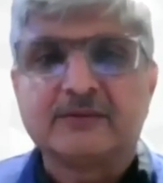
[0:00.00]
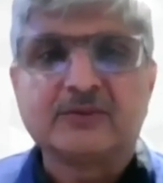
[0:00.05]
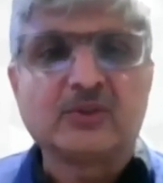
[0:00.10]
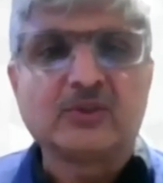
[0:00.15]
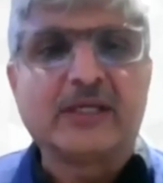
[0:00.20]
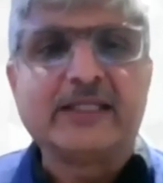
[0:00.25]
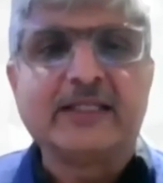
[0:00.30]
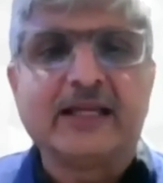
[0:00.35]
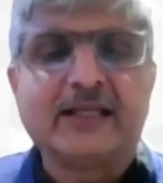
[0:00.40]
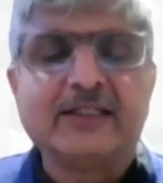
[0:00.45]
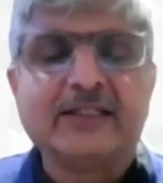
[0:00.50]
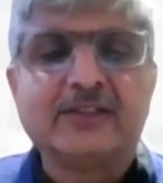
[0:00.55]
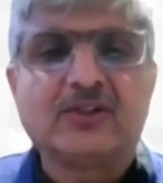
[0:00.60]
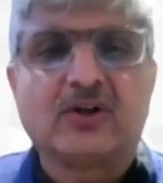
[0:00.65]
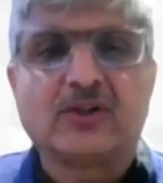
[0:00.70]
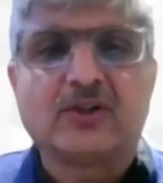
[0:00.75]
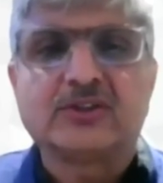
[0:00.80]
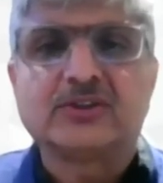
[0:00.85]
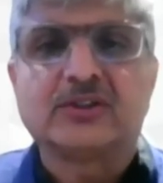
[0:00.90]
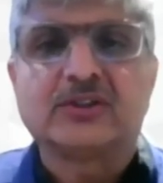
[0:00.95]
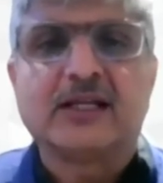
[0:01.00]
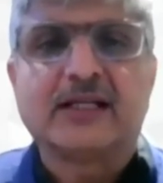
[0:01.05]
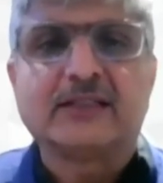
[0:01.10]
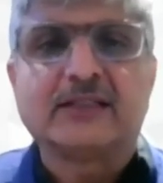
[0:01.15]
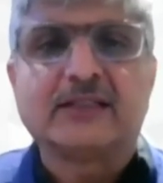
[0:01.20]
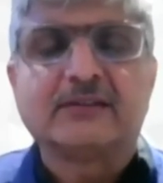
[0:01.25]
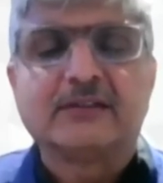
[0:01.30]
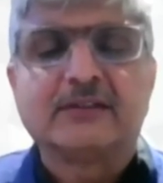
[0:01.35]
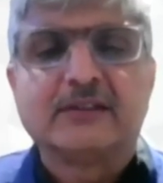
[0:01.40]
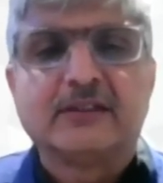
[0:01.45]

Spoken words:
So, any thoughts on that?